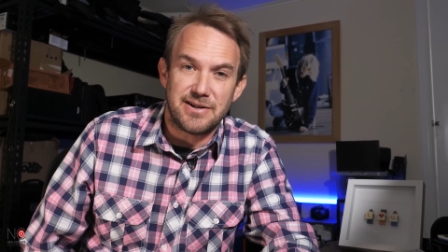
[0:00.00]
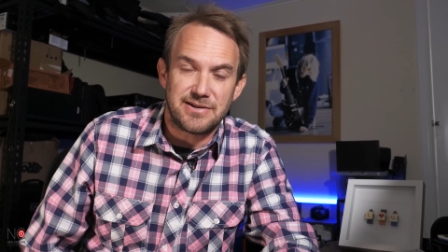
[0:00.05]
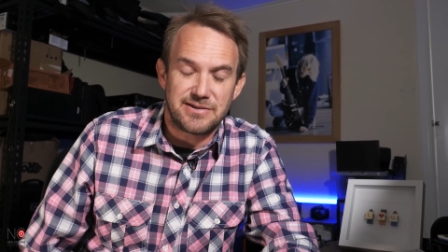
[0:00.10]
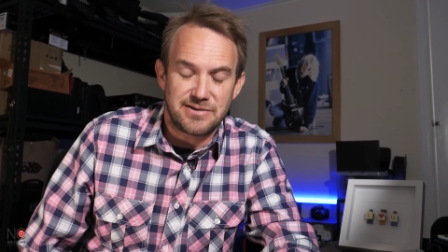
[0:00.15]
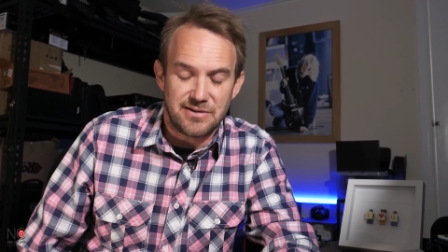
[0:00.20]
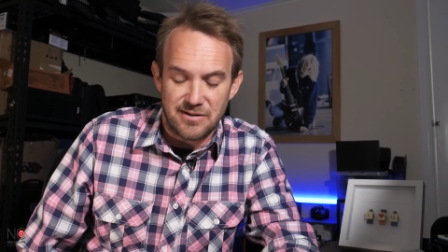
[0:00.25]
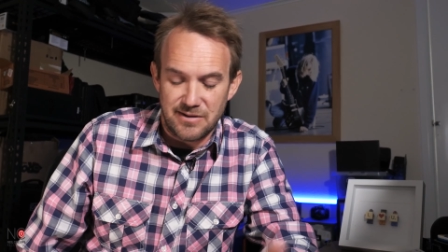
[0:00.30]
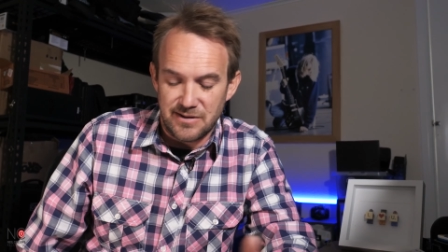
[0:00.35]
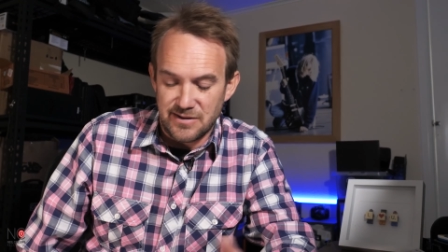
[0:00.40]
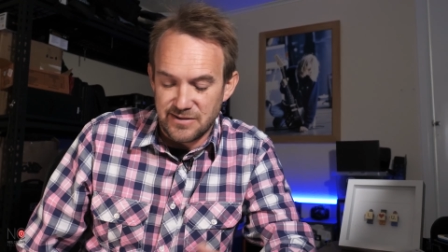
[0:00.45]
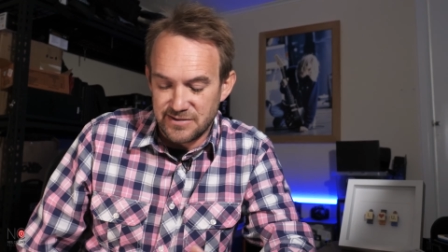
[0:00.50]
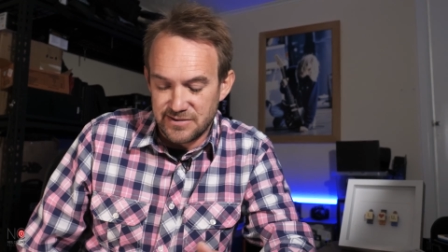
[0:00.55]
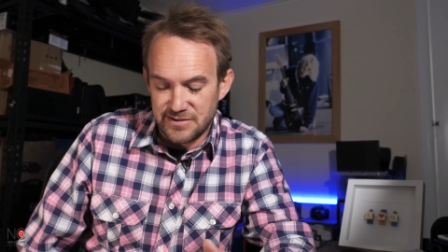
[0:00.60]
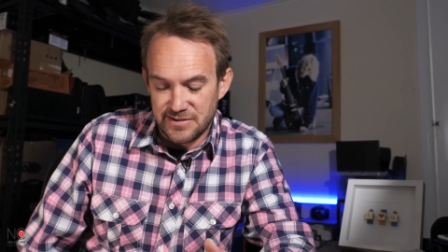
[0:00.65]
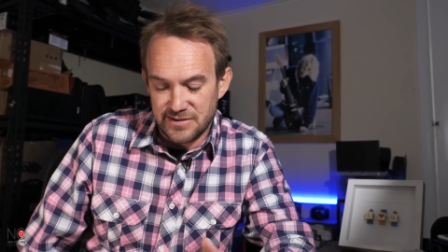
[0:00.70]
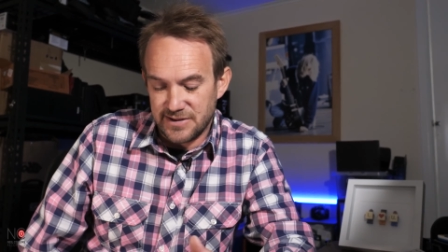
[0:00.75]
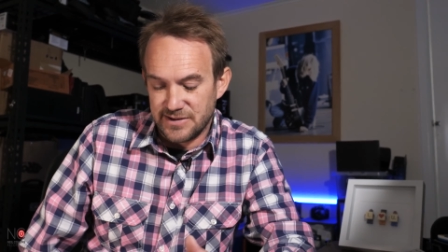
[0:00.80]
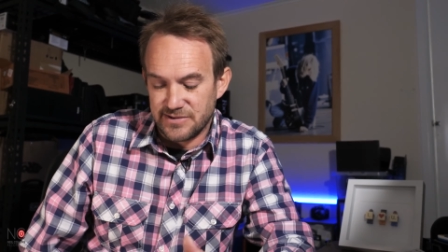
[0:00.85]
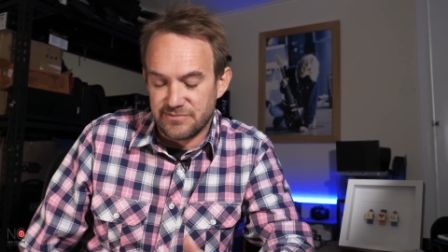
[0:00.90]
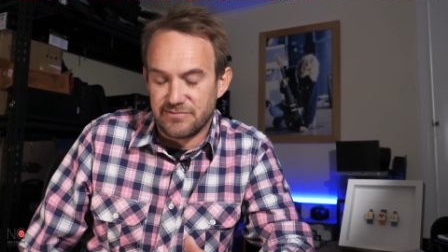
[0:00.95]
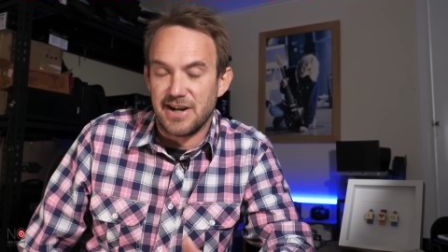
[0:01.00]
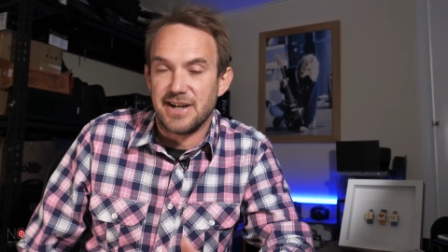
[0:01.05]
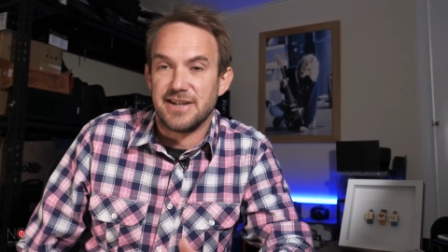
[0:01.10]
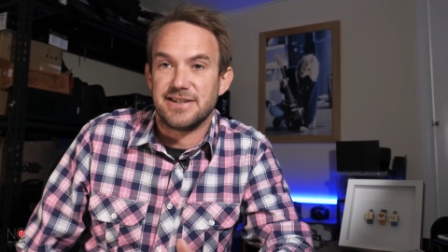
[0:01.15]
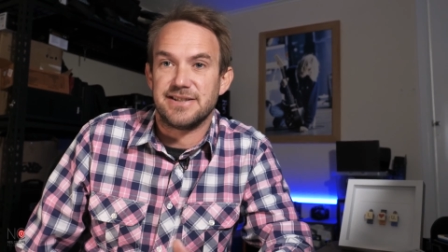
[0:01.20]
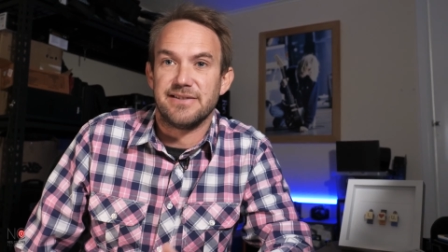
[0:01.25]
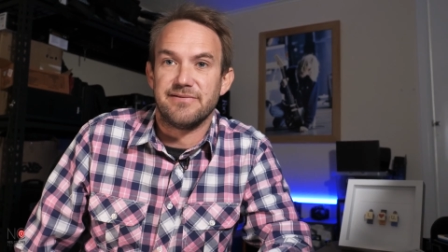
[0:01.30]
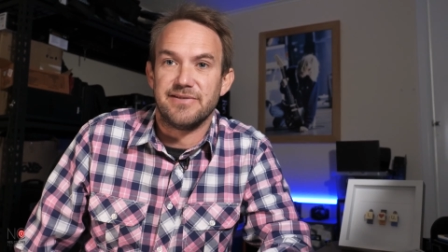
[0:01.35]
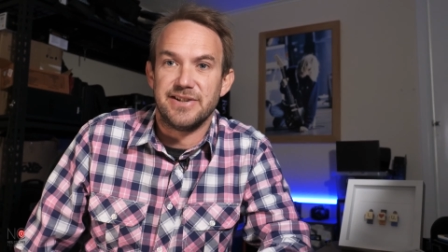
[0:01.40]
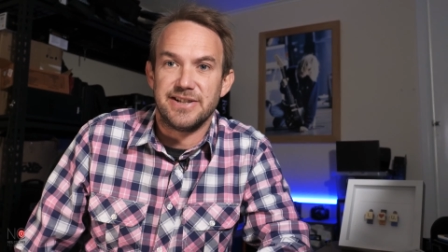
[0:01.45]
US dollars. It's
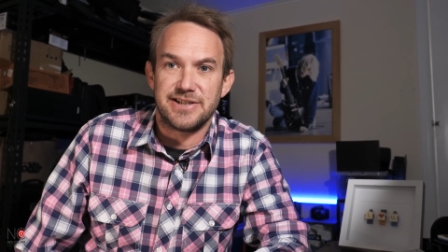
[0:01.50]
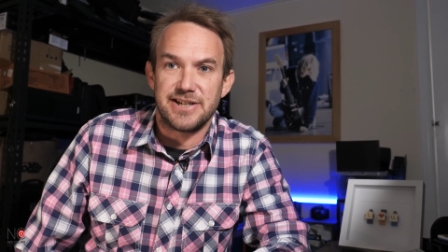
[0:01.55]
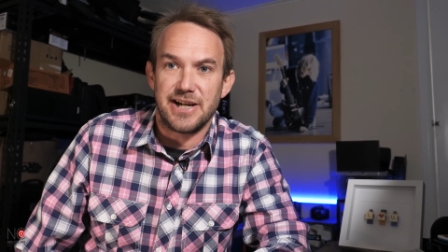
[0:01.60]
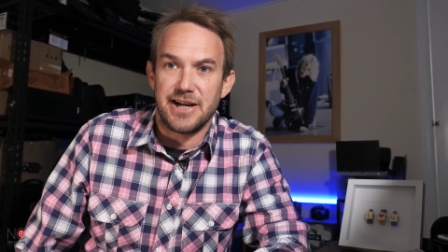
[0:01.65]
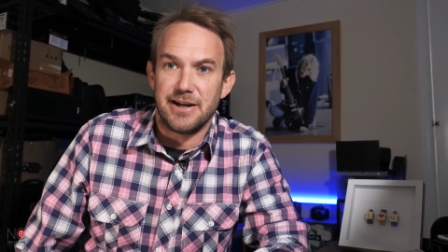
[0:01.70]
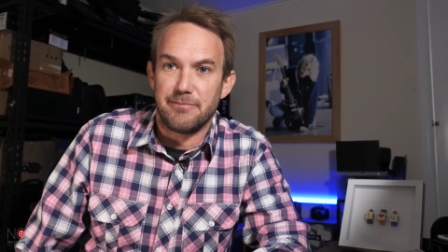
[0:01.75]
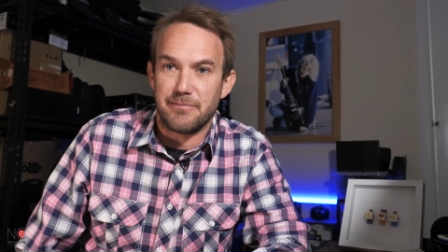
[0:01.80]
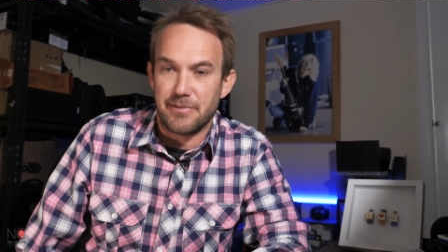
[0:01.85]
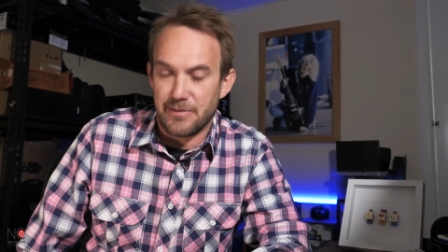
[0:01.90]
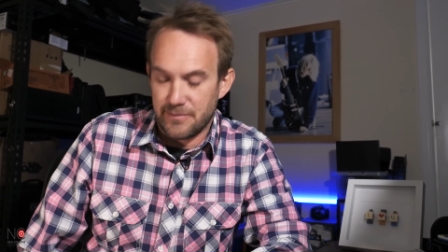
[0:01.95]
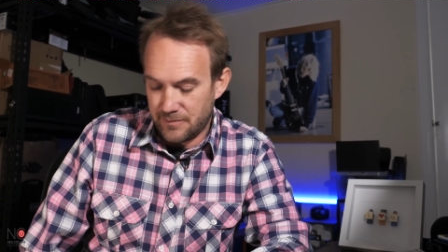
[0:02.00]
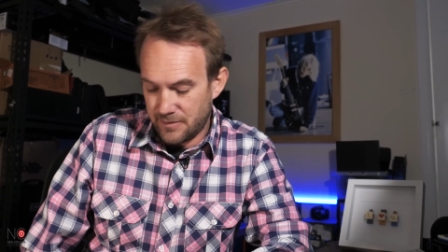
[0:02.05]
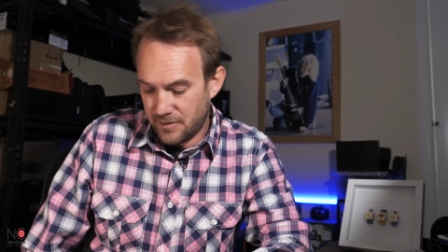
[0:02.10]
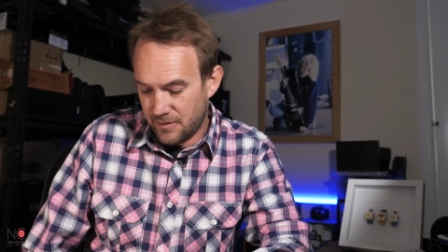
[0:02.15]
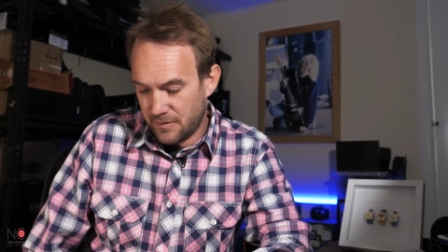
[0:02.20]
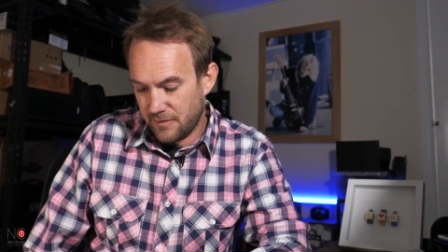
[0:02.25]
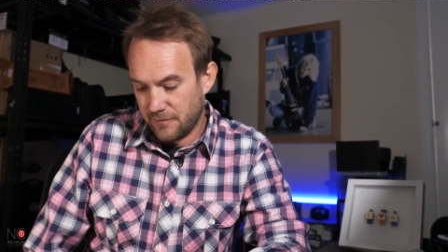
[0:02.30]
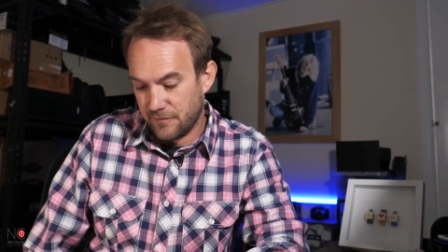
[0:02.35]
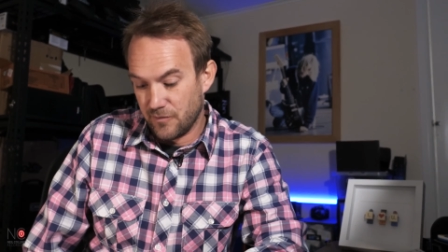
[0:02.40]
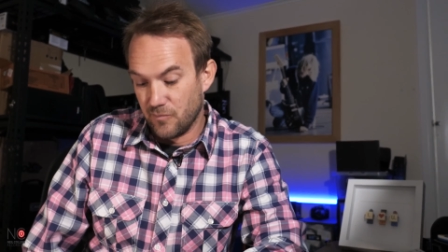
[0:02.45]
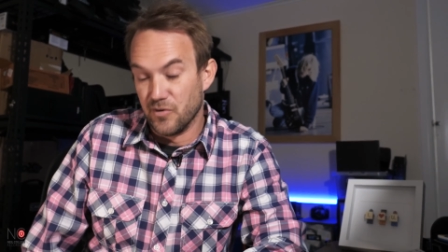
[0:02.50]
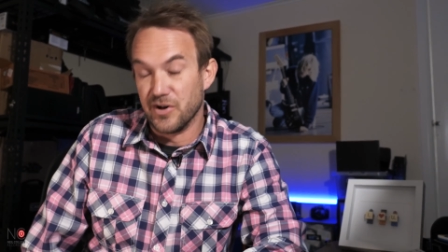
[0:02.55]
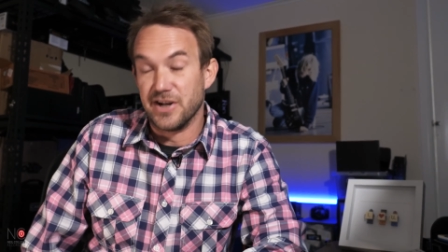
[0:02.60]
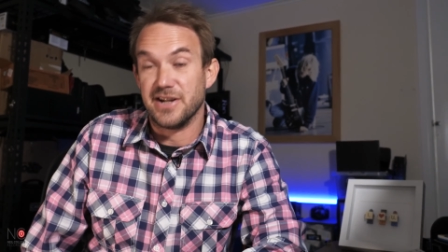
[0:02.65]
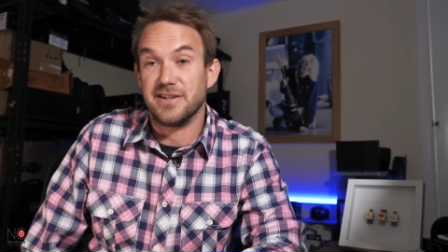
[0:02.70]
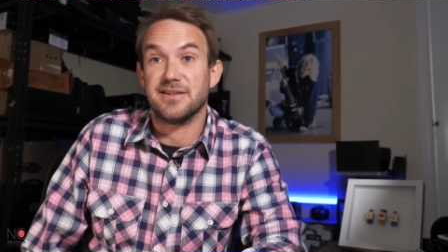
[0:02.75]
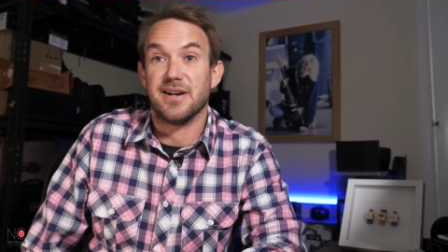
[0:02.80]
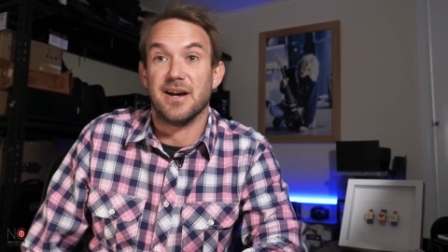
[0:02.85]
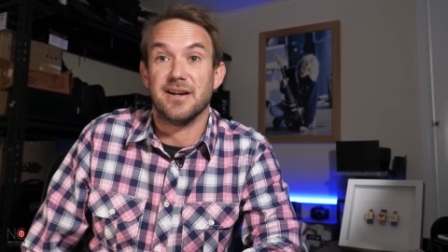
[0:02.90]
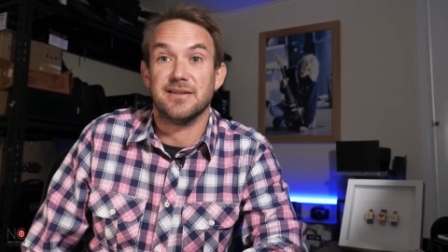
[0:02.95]
relatively cheap for what
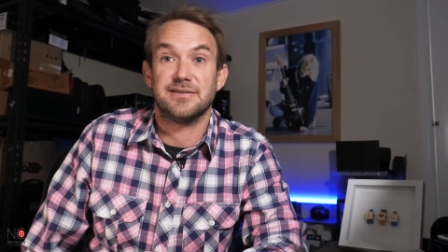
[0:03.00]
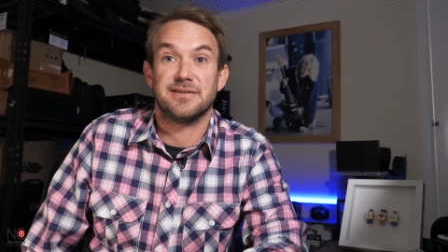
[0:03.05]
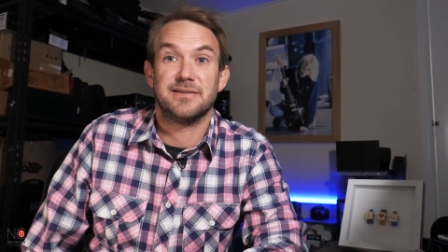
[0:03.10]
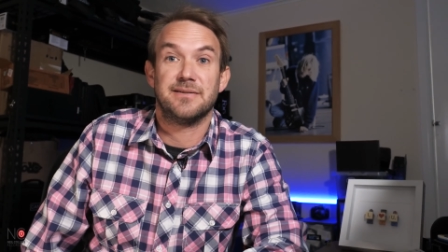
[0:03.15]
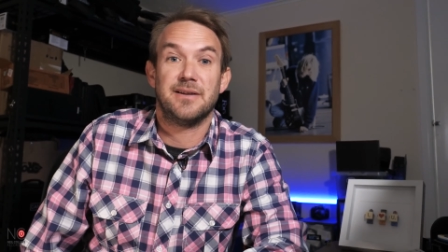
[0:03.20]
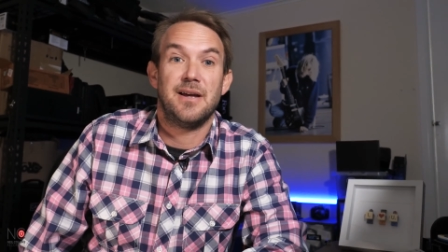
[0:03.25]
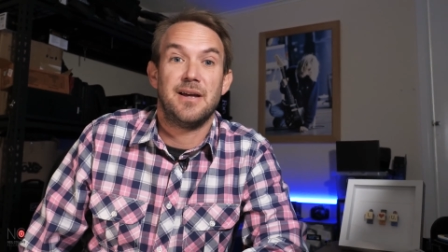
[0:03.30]
it does.